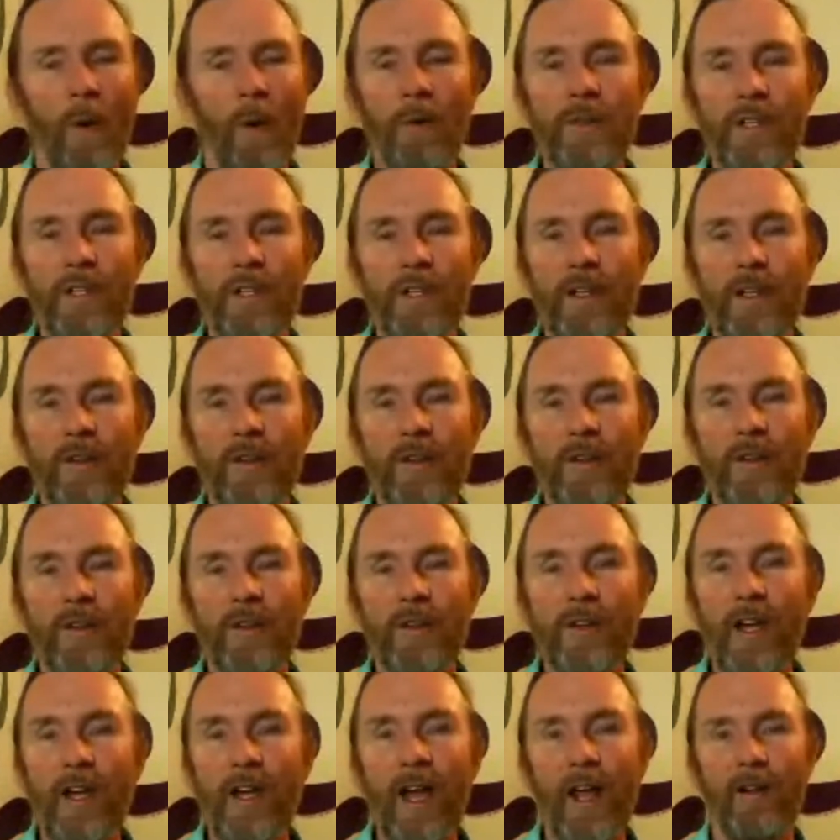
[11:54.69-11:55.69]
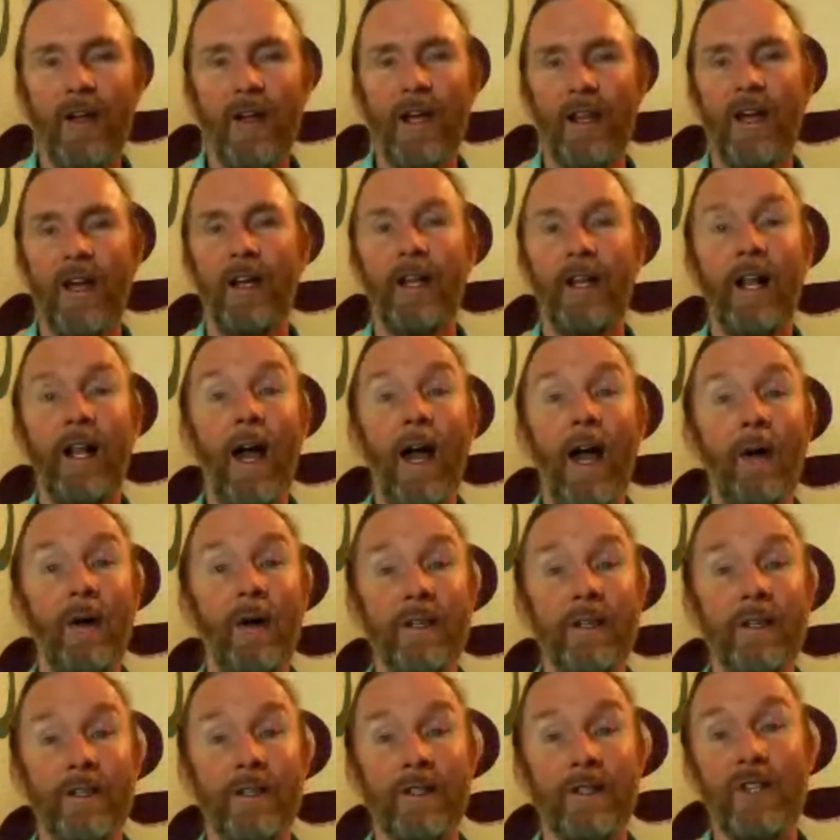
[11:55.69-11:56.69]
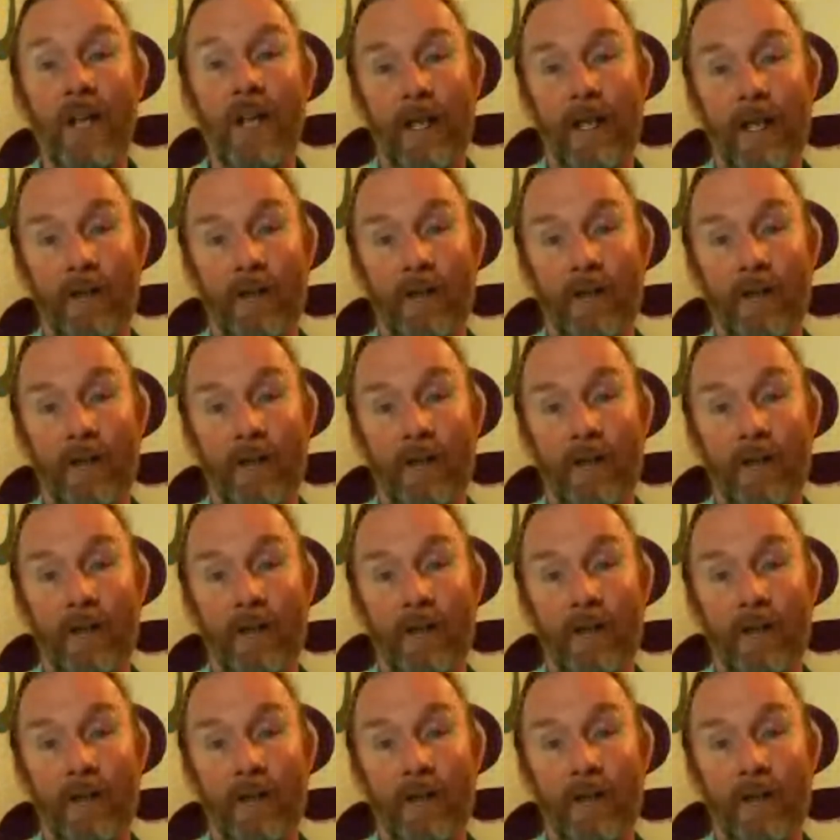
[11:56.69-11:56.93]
what was I looking at it like then and how has it